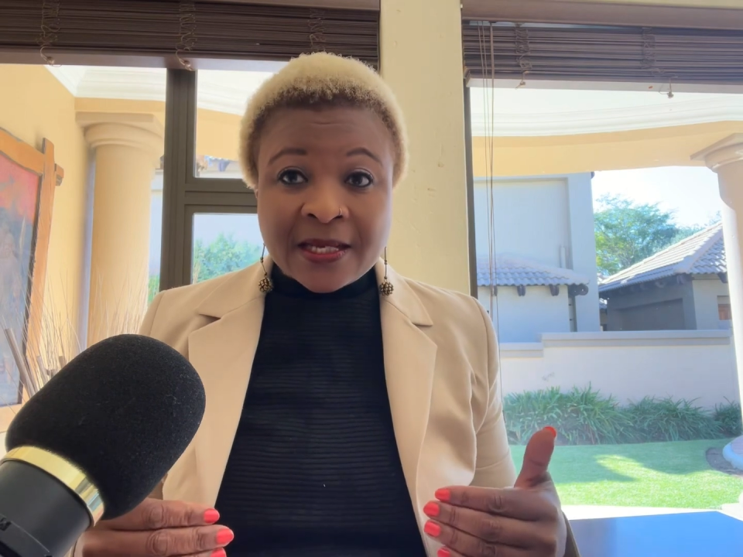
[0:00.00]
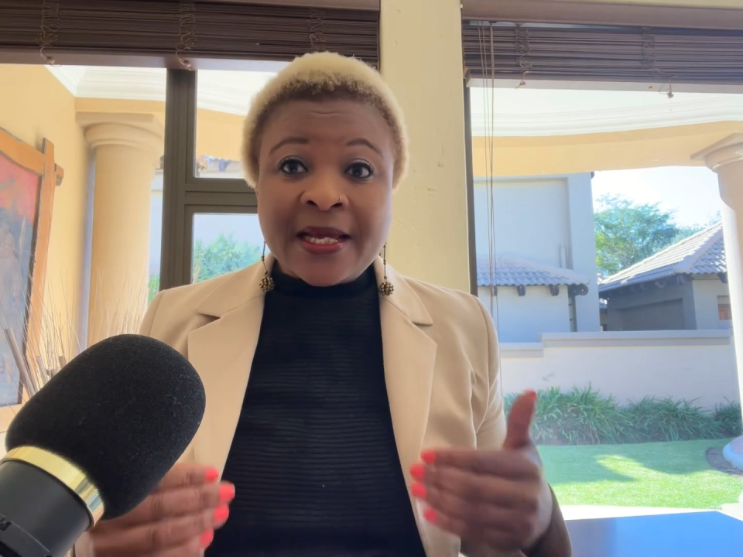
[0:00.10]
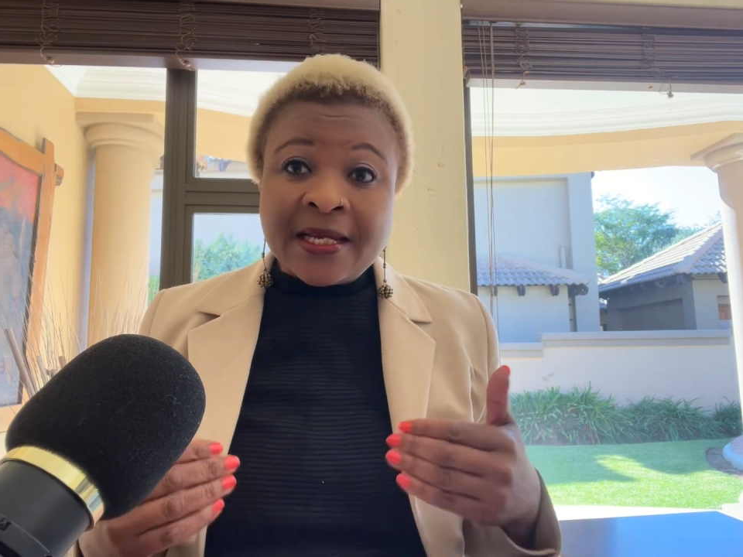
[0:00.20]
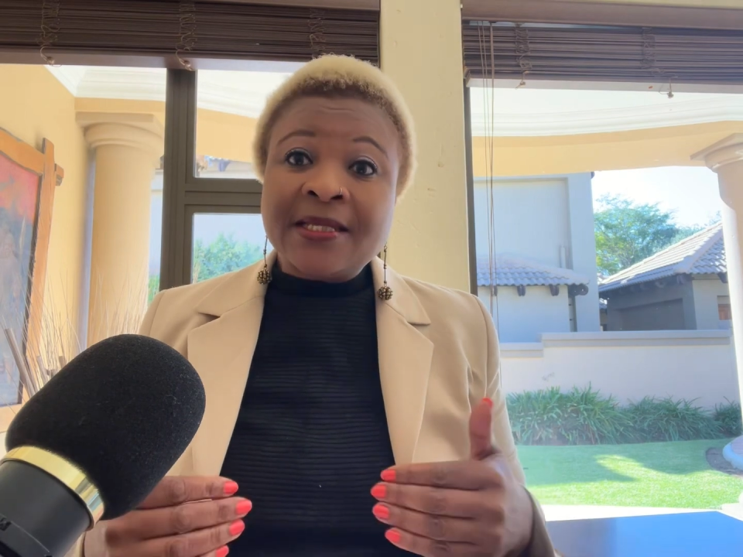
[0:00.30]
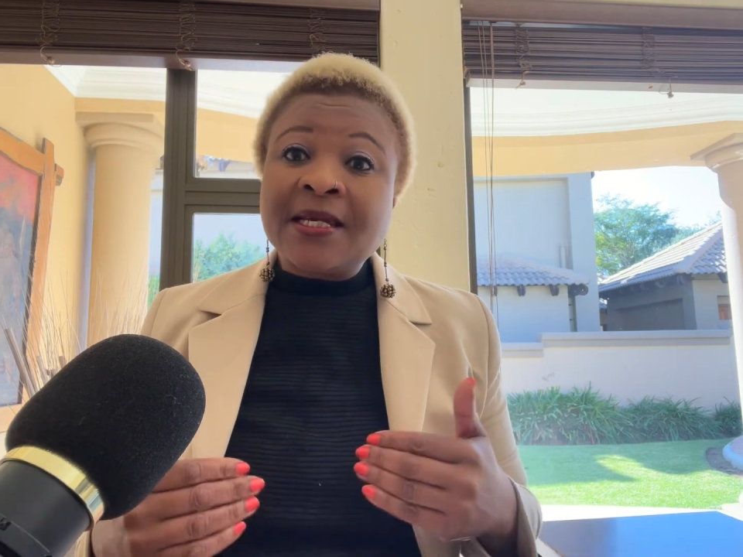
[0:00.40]
and
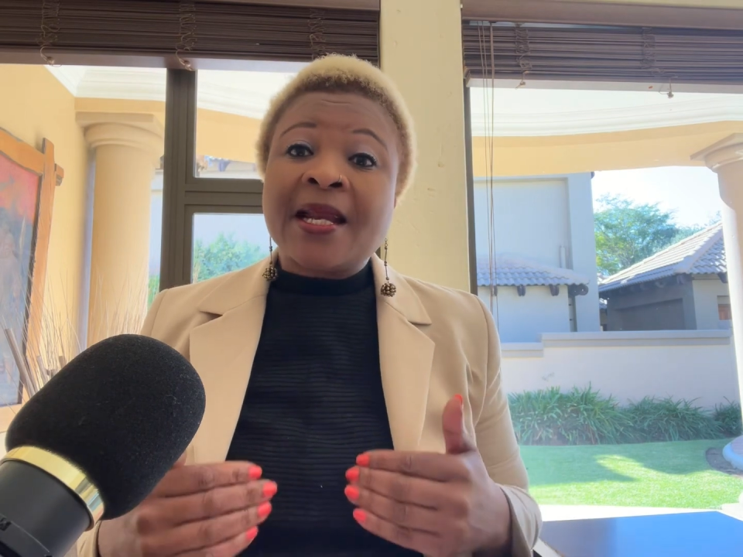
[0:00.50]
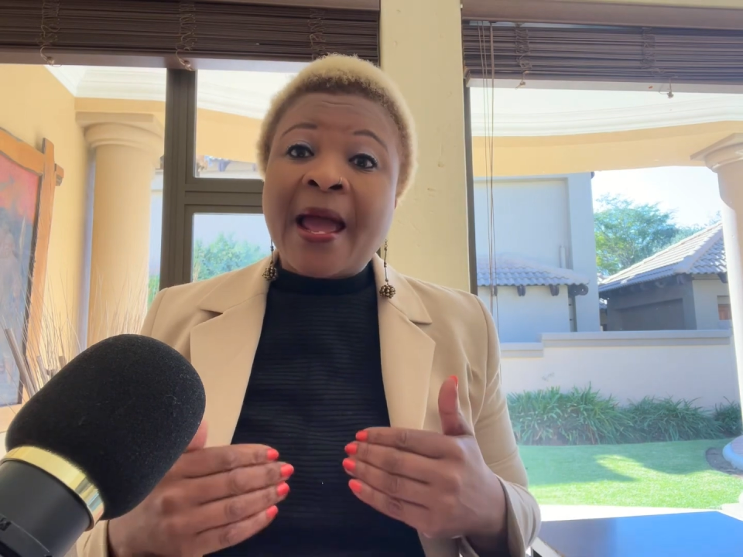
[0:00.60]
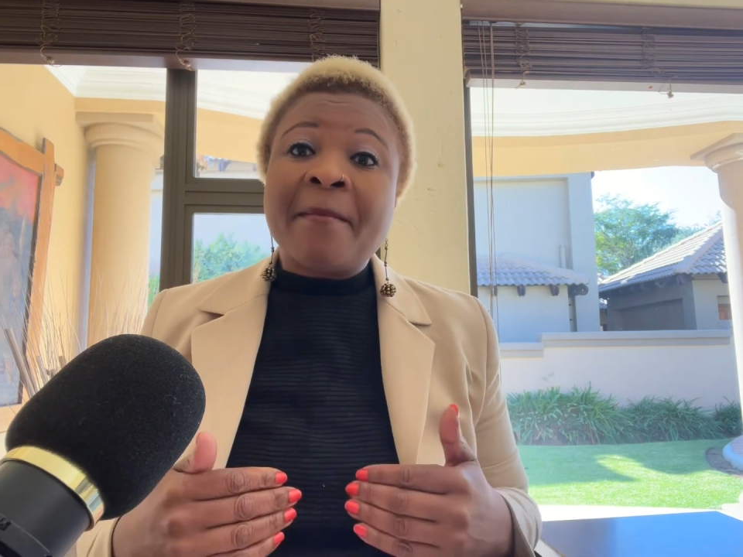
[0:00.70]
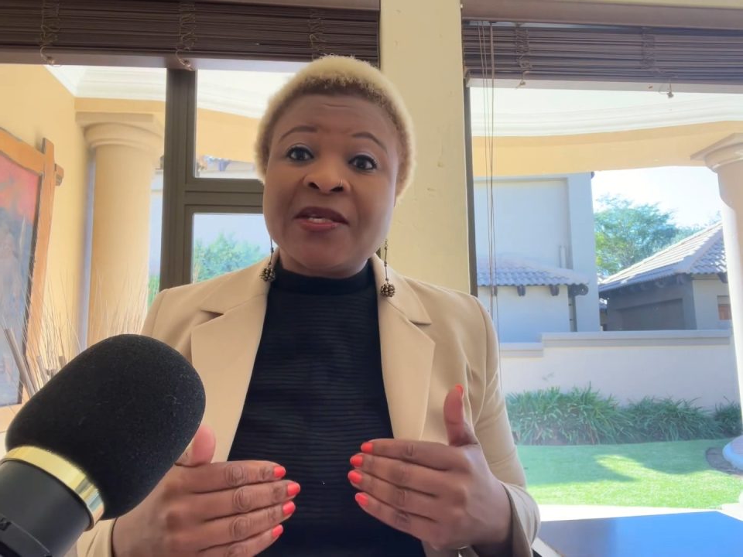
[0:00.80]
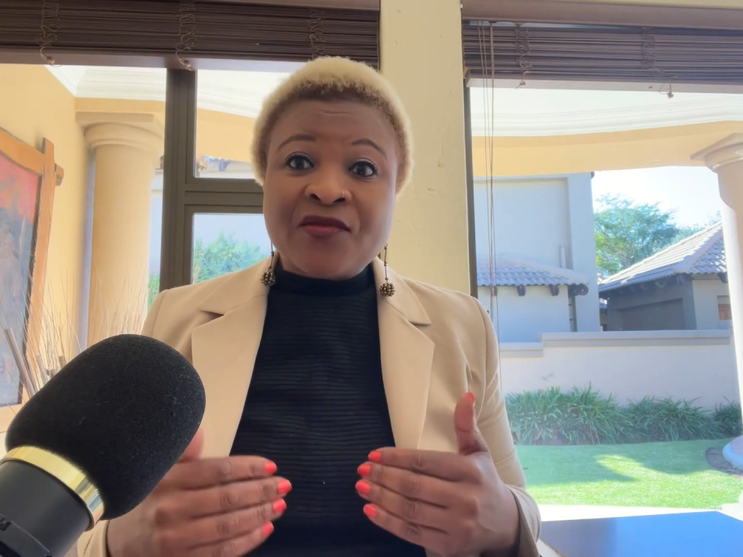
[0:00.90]
he said I
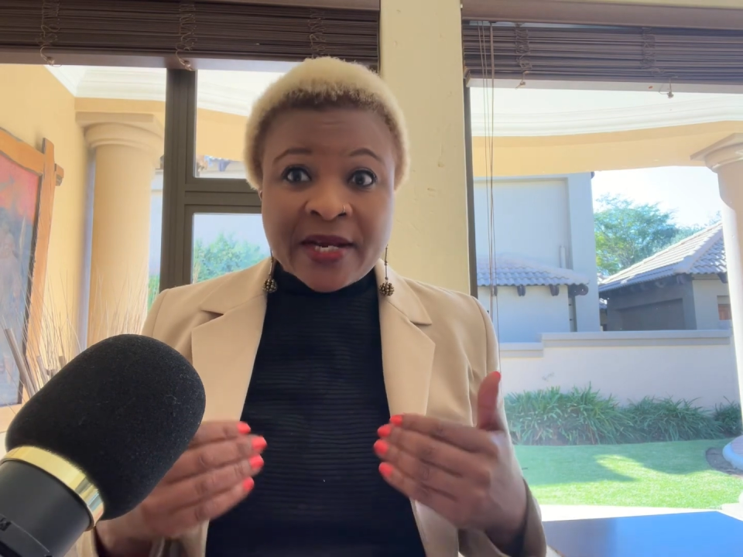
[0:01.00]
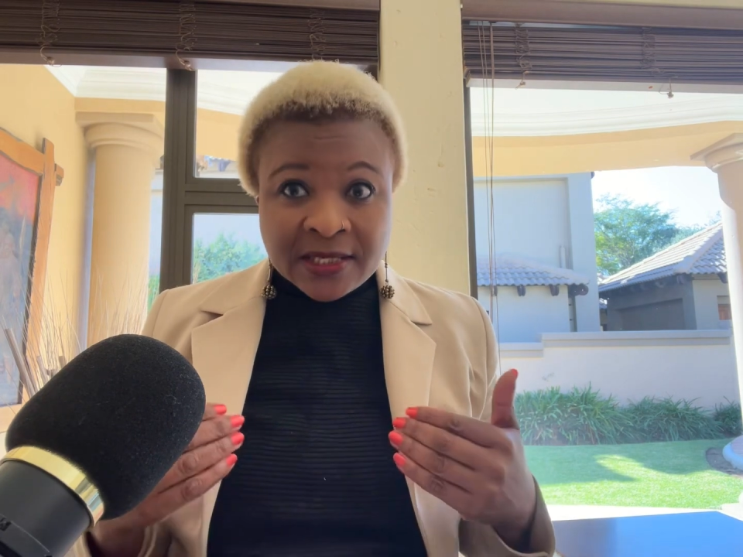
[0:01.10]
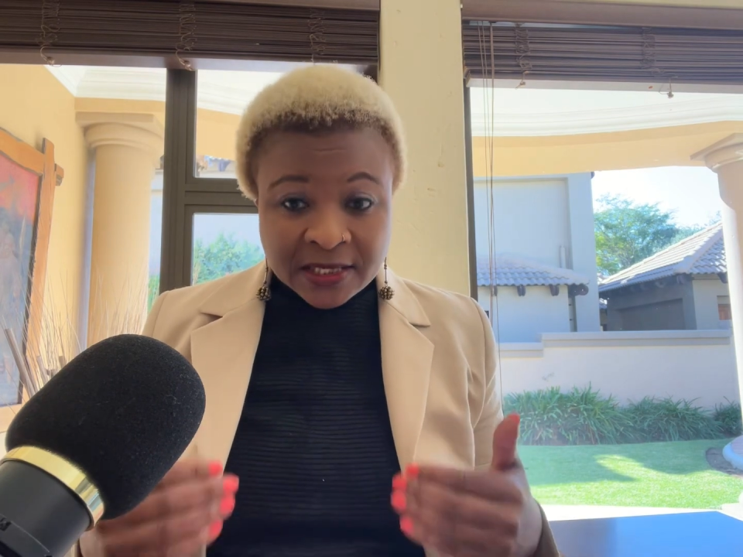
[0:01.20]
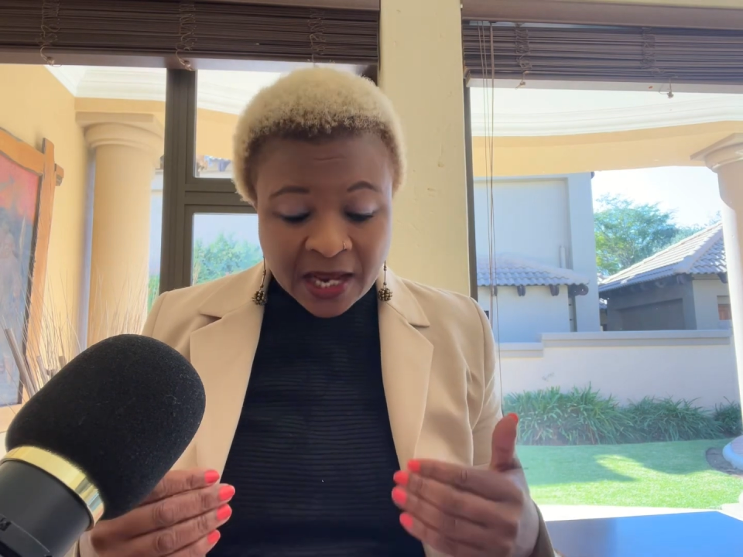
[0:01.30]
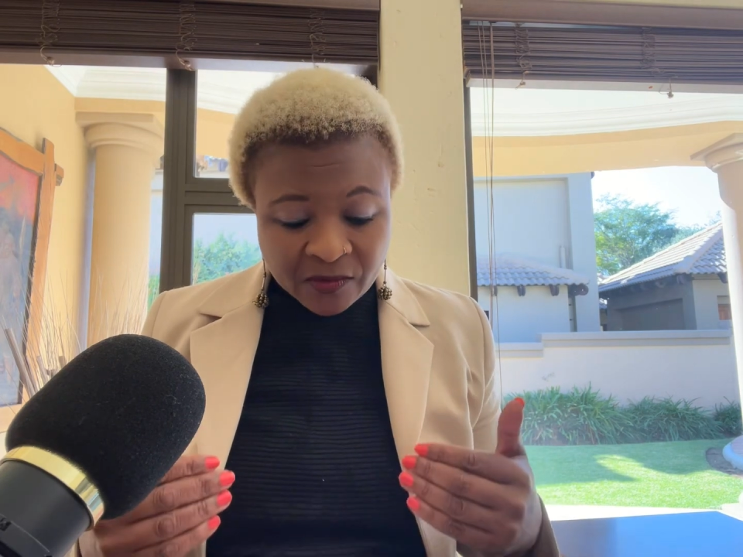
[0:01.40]
must write
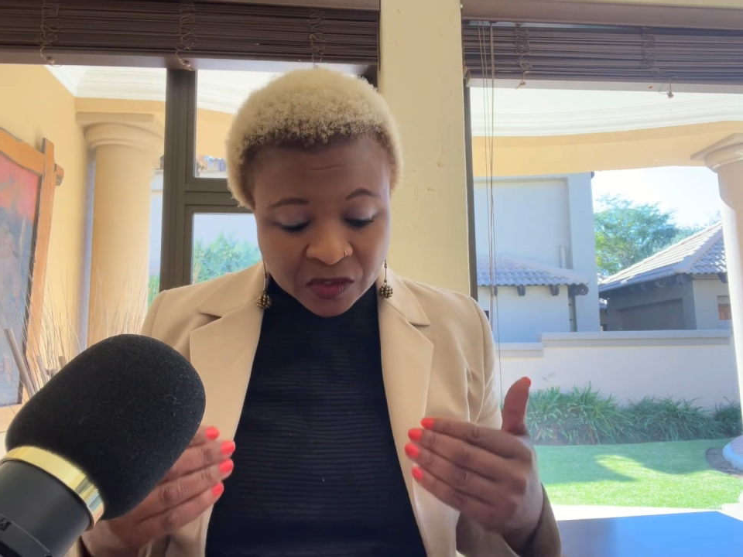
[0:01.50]
it down.